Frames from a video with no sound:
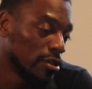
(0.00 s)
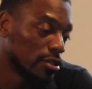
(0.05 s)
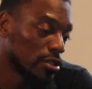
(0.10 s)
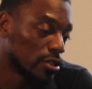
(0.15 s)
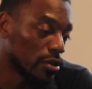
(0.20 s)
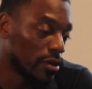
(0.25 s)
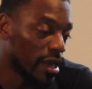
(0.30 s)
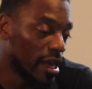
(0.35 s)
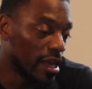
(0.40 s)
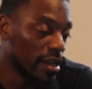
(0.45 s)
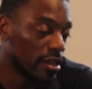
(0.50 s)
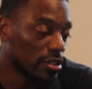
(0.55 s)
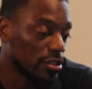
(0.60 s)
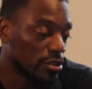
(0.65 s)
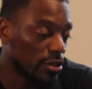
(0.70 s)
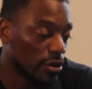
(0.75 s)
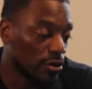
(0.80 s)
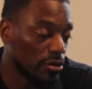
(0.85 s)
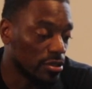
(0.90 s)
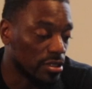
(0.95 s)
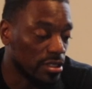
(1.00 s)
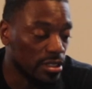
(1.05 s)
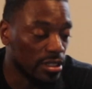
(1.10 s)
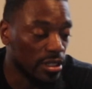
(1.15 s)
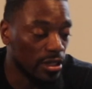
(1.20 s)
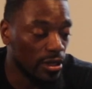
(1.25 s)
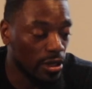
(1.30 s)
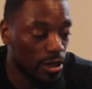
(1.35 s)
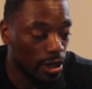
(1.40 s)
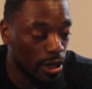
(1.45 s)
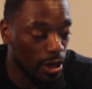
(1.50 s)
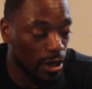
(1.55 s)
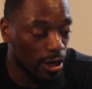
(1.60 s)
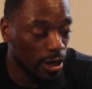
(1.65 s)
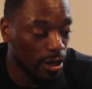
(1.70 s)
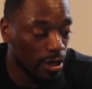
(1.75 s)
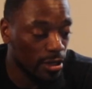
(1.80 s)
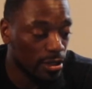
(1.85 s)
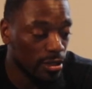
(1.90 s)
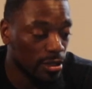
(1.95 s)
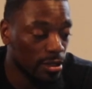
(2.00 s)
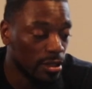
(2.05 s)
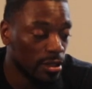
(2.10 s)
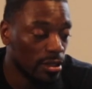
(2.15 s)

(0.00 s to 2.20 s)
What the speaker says: So we had this girl. She's in a car.